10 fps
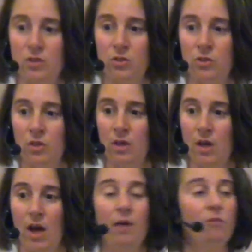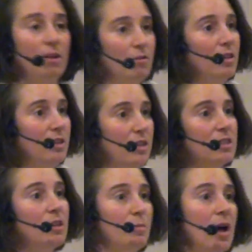this. My Ray really
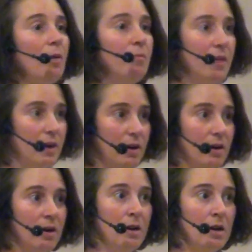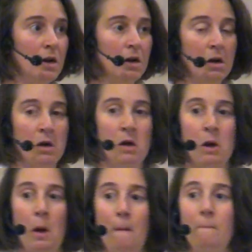needs some help there.
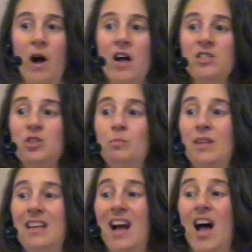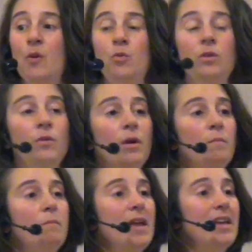Possibly I will
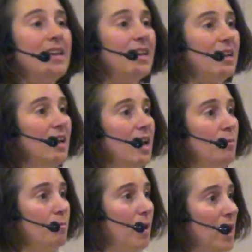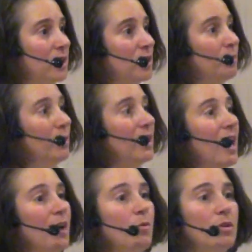make it, and possibly
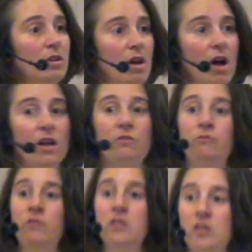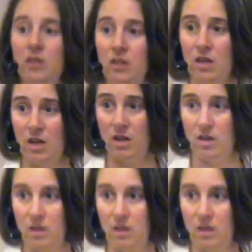I will not physically.